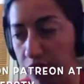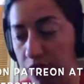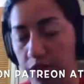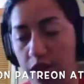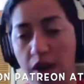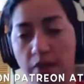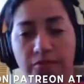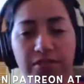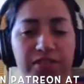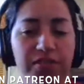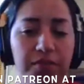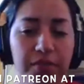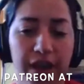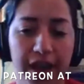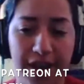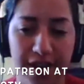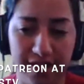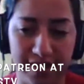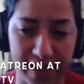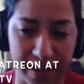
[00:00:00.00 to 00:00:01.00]
So the offensive
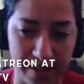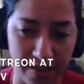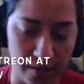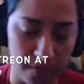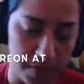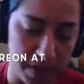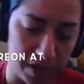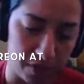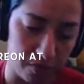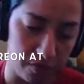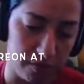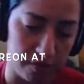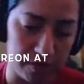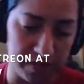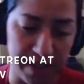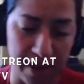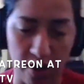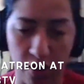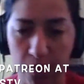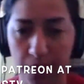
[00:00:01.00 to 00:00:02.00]
line has had the medical
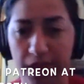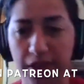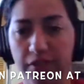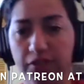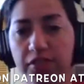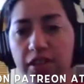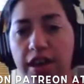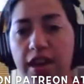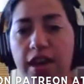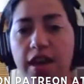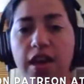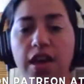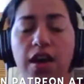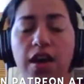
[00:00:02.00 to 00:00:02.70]
retirements.